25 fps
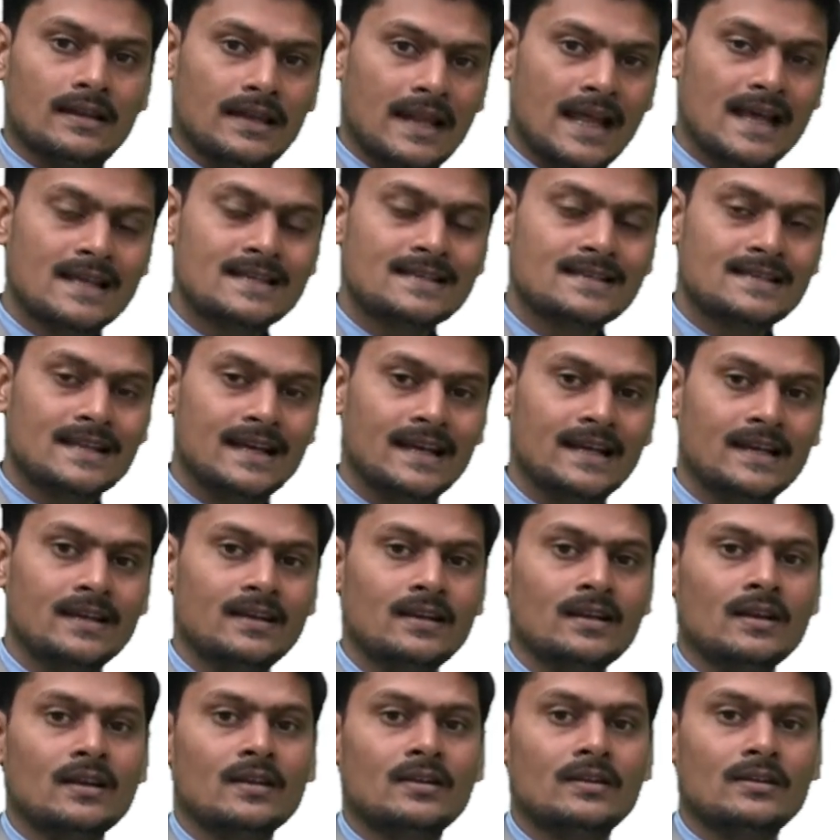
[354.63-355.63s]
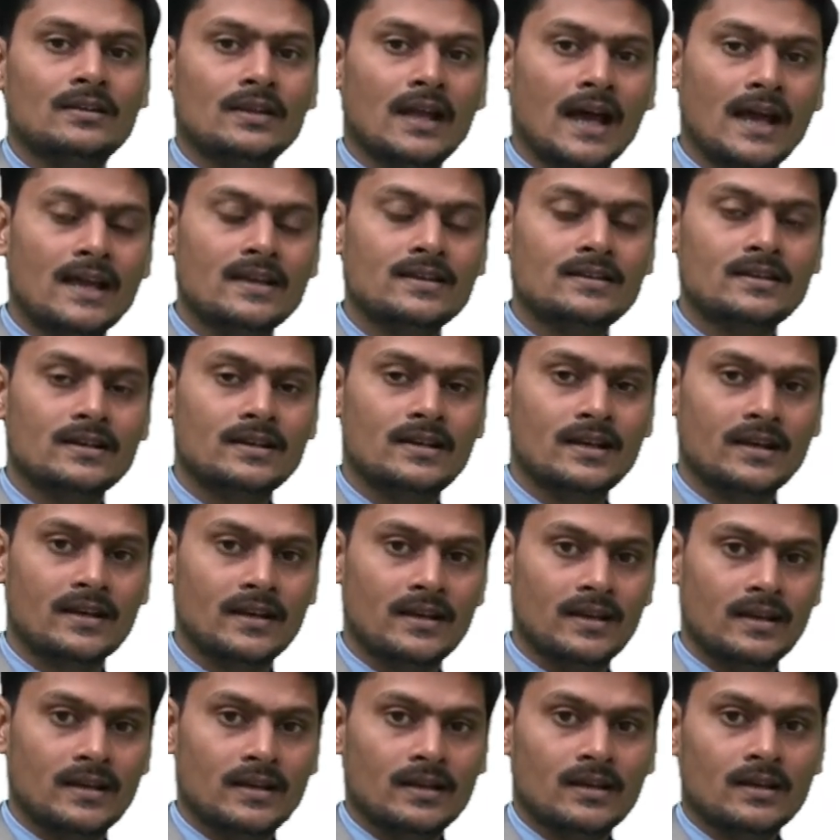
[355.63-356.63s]
less than 90
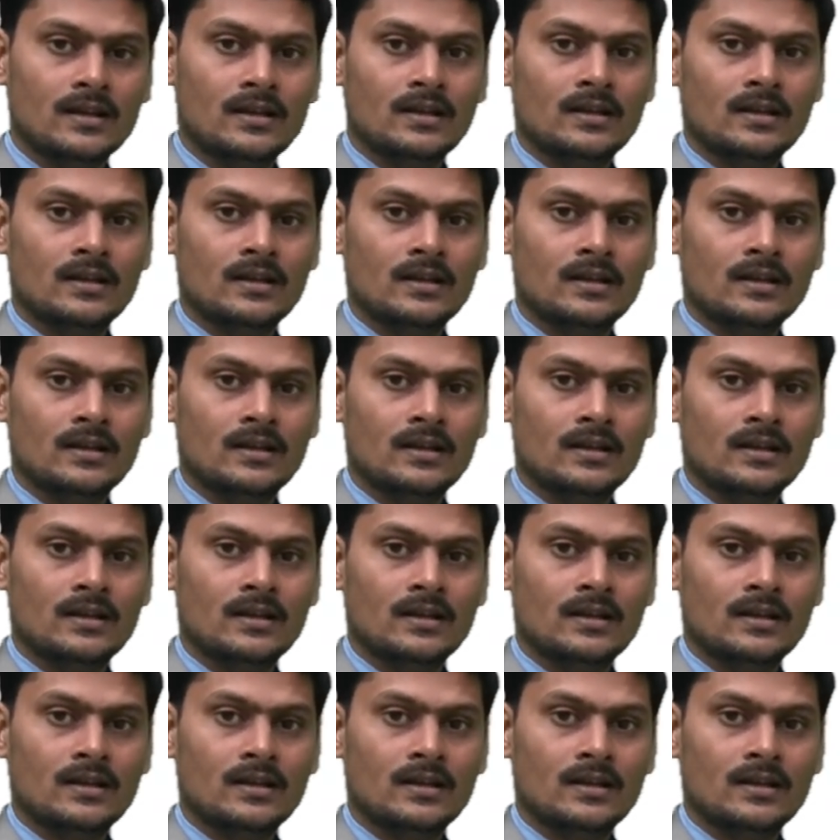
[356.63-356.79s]
degree.